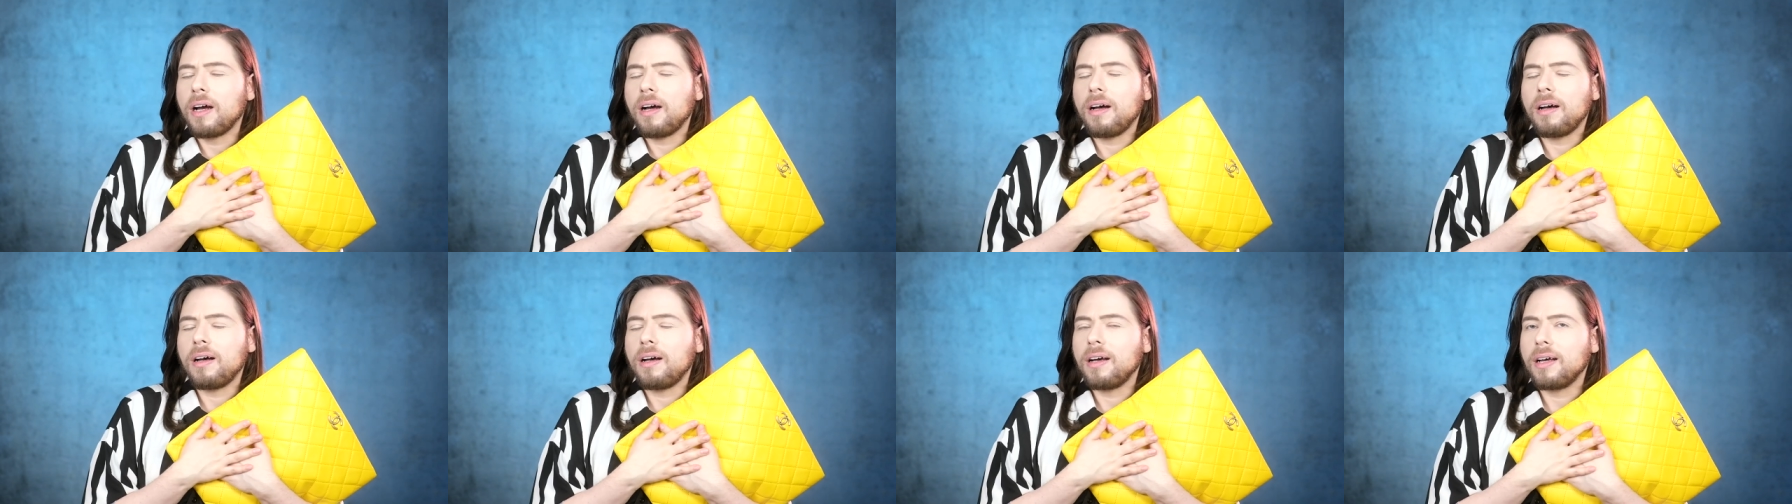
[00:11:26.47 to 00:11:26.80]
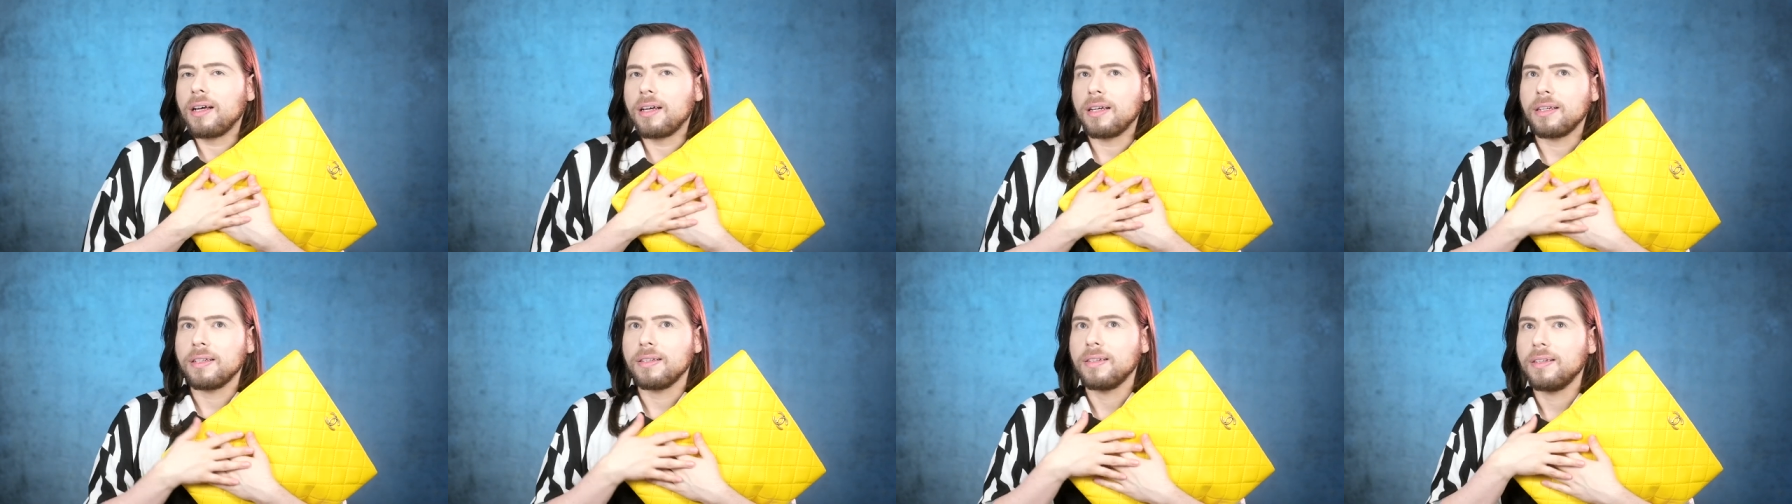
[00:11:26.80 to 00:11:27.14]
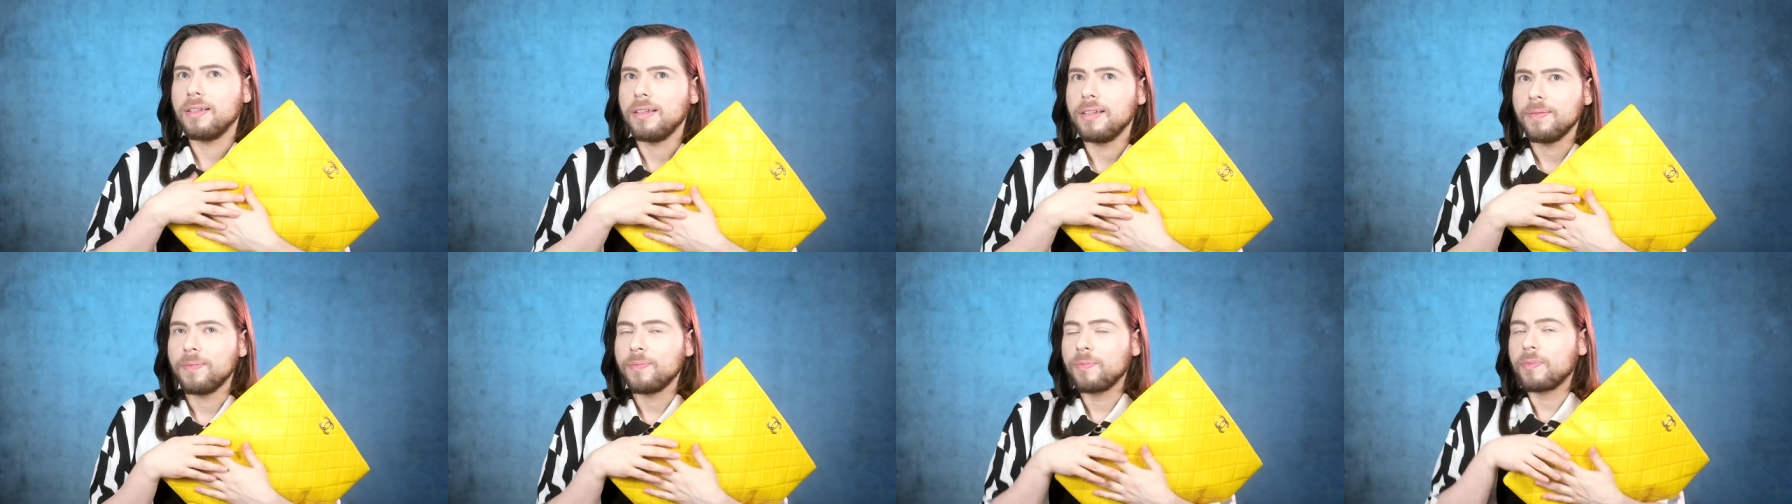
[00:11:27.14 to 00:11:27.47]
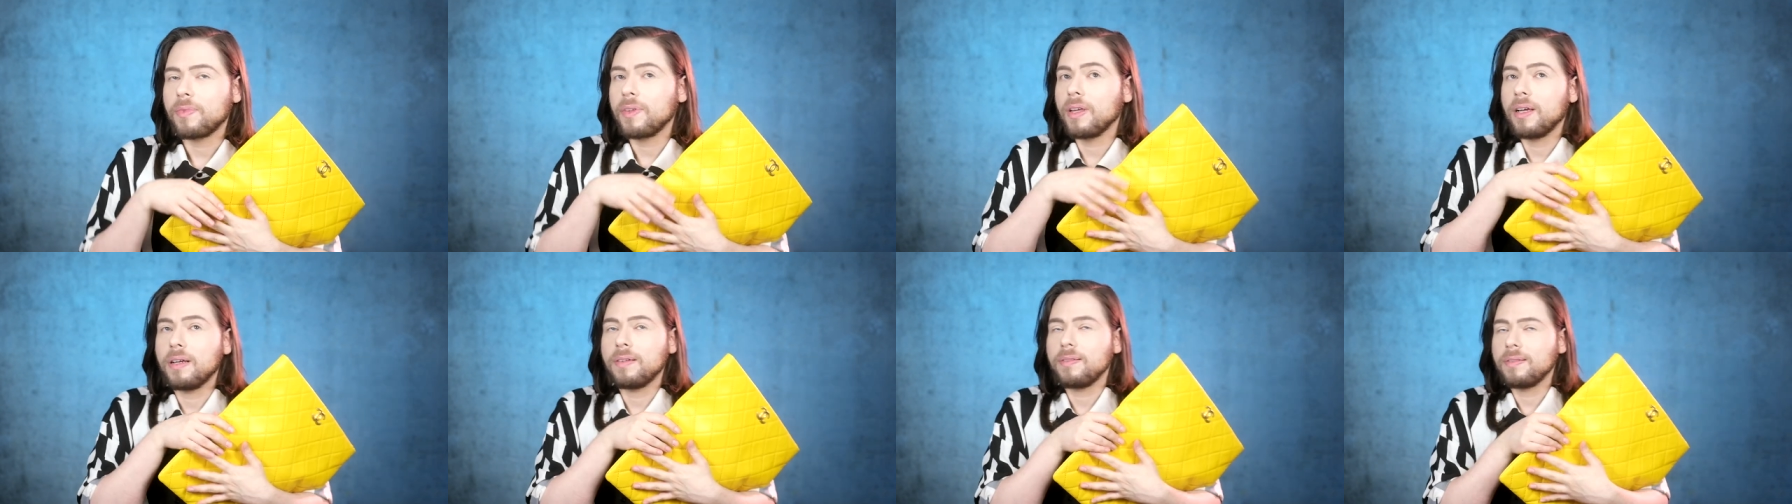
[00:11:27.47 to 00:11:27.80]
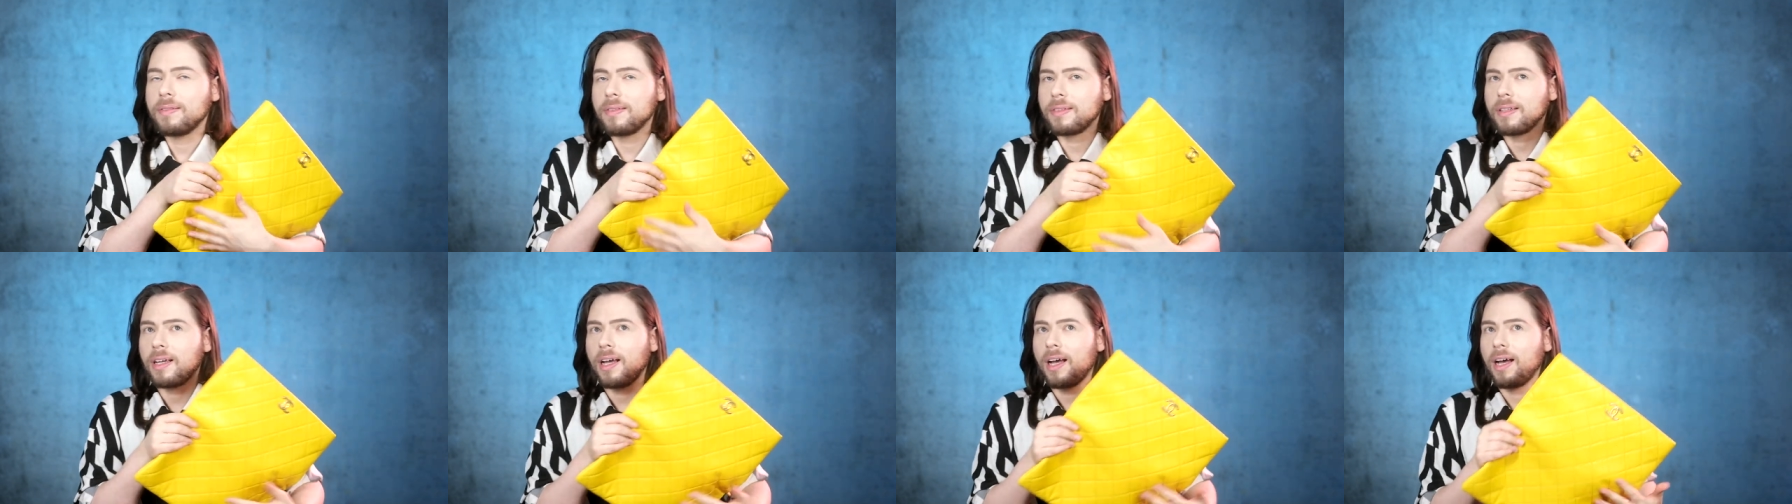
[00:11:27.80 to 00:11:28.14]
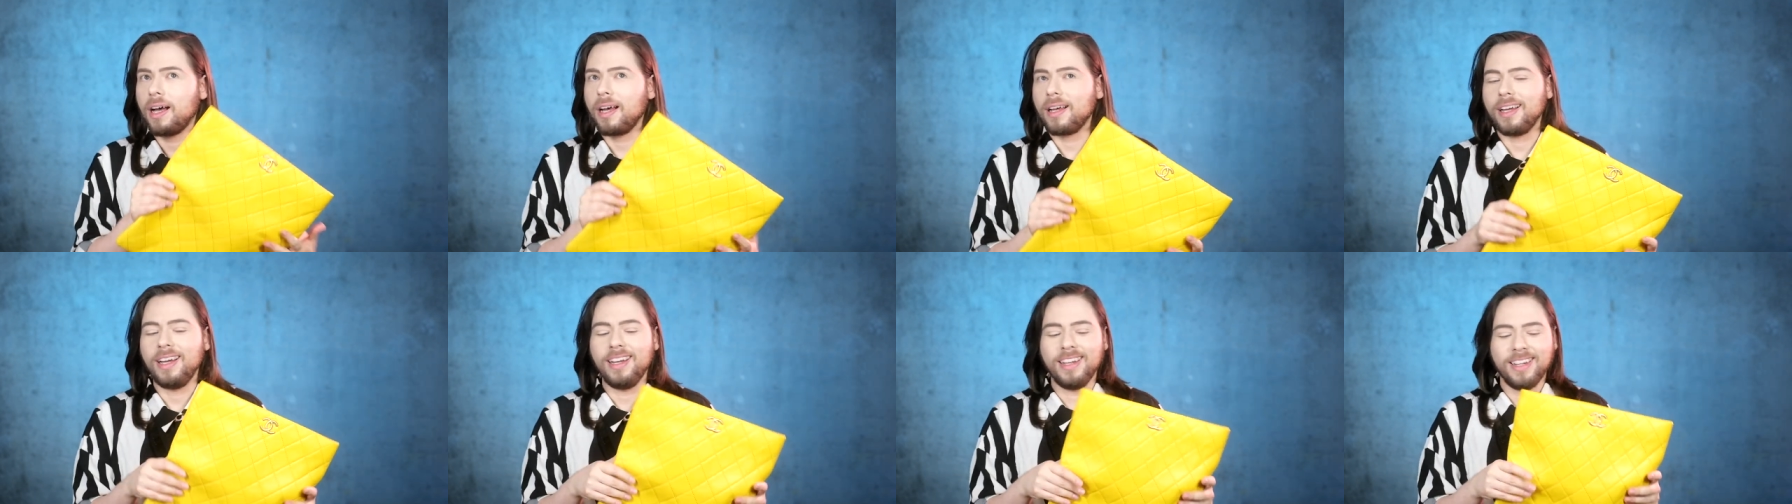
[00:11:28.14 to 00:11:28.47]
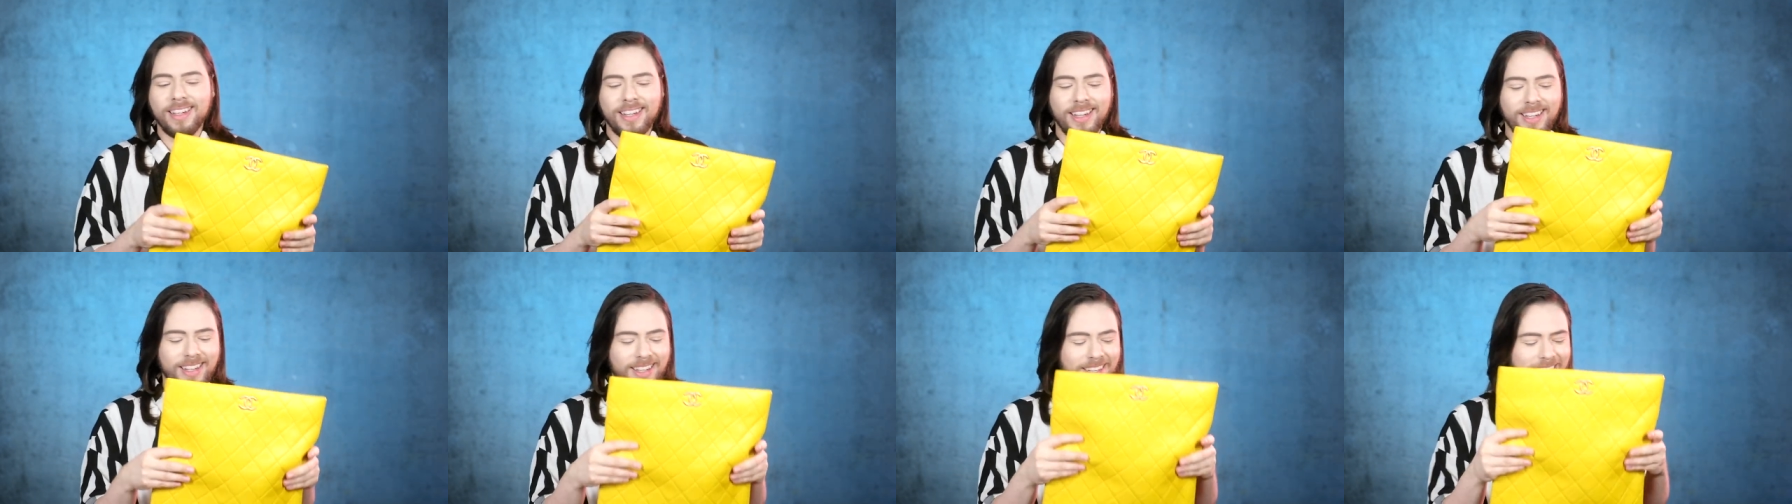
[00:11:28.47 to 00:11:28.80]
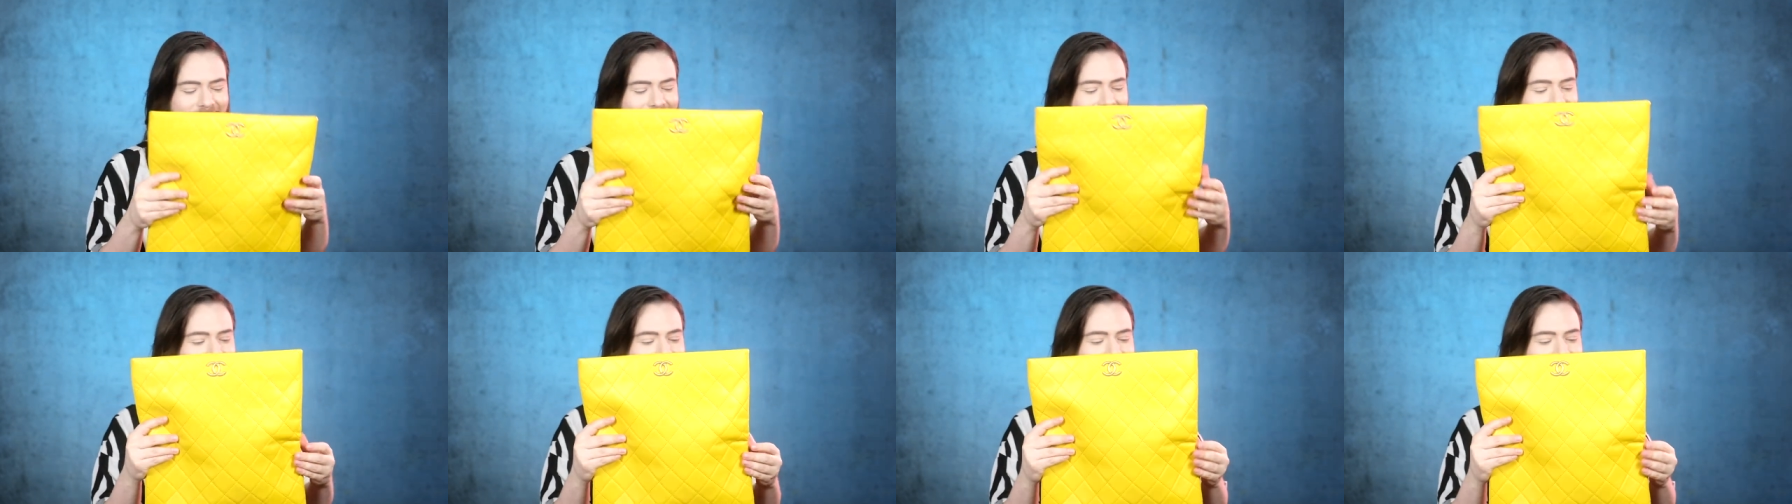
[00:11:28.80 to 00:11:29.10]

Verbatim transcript: Oh, oh.